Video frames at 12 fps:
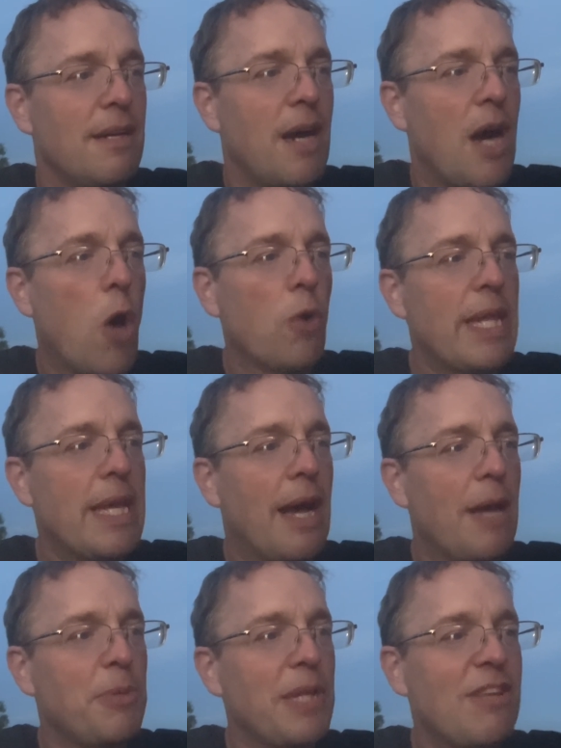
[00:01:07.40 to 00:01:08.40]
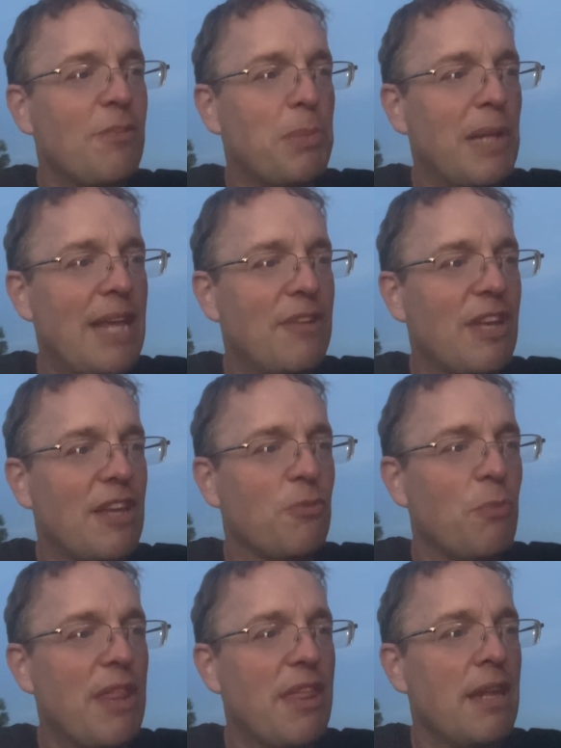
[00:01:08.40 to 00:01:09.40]
Holy God, please bless us
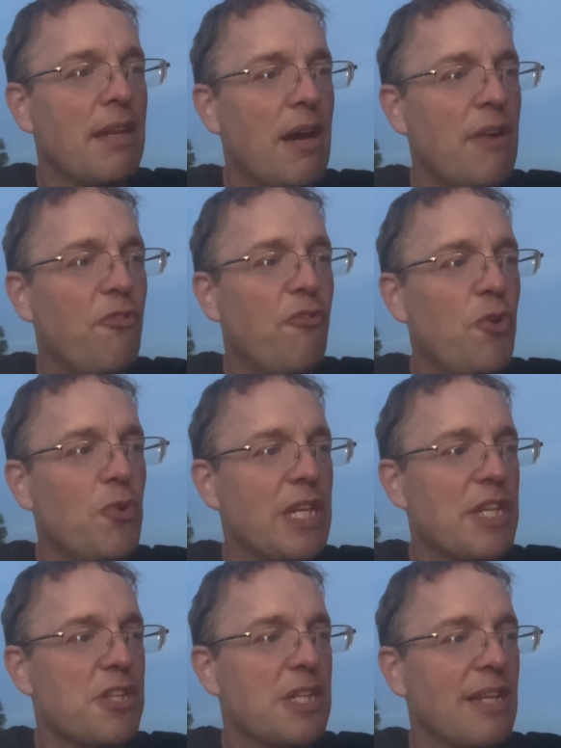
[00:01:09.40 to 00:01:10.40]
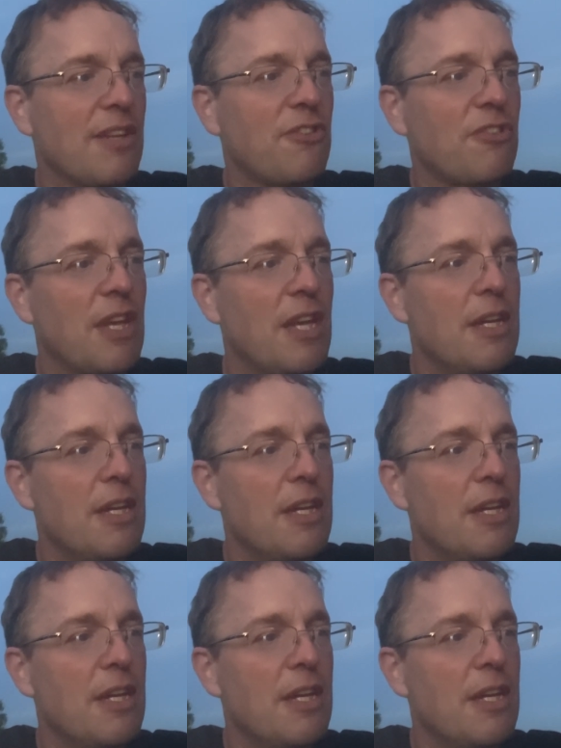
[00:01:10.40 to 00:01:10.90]
with enough foolishness